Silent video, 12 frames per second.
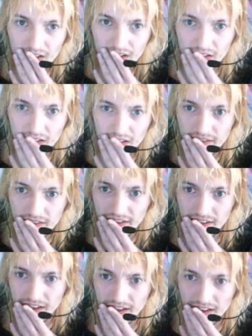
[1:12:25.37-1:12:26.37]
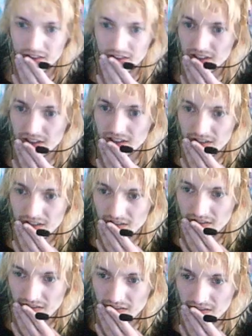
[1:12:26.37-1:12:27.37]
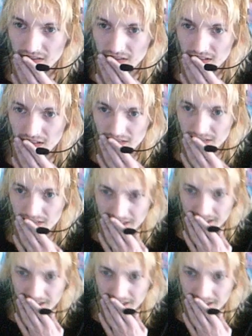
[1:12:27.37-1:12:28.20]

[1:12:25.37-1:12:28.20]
for now we can.